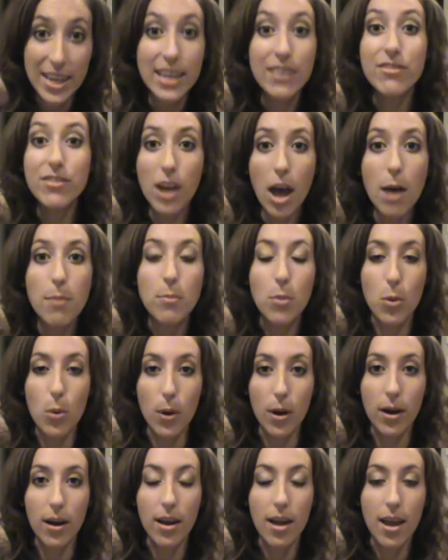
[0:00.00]
if not
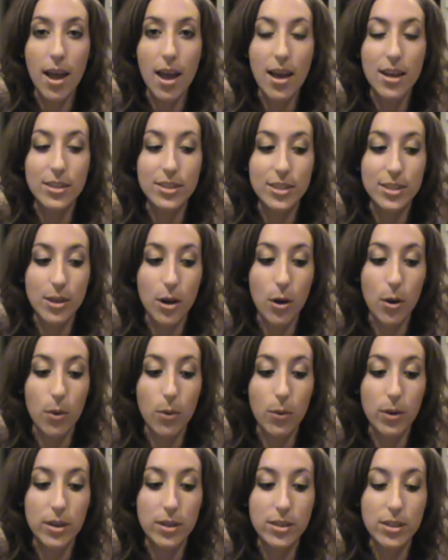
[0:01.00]
more.
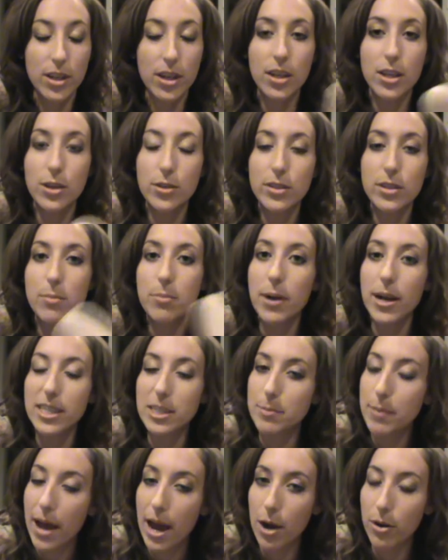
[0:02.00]
So to use a
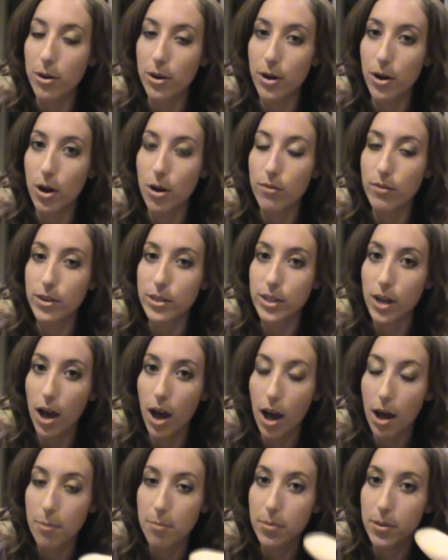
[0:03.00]
pressed powder over
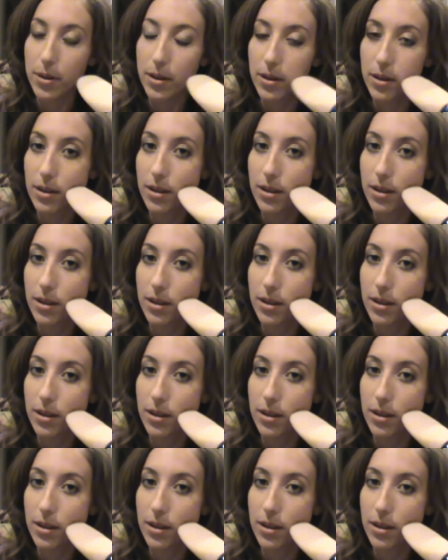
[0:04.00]
top